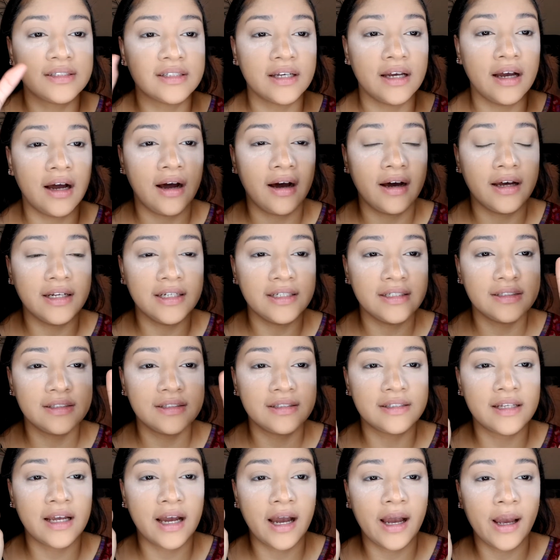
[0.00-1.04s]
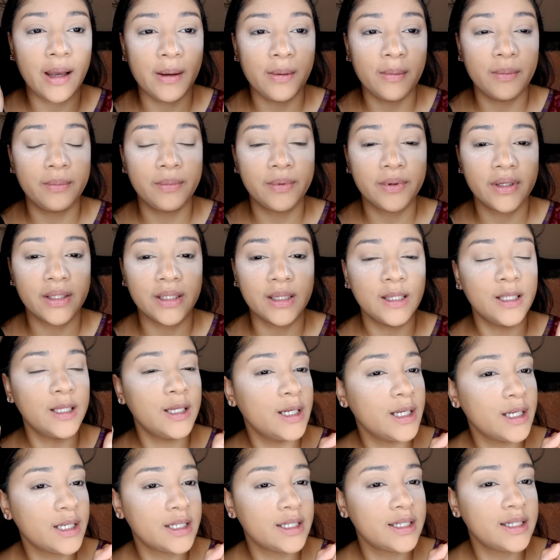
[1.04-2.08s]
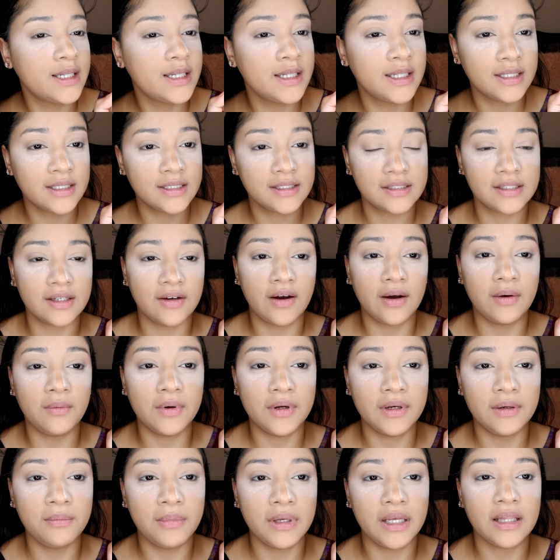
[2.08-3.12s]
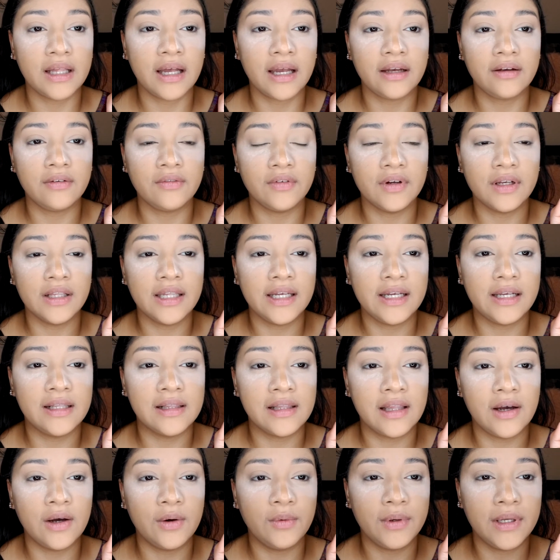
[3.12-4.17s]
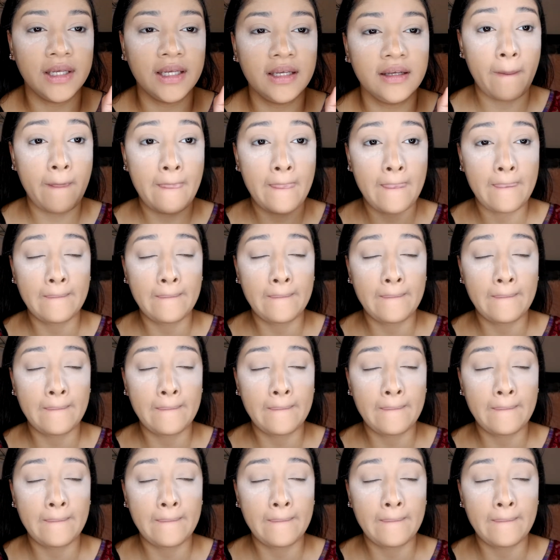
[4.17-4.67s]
goddess type look. So I want to be like really glowy.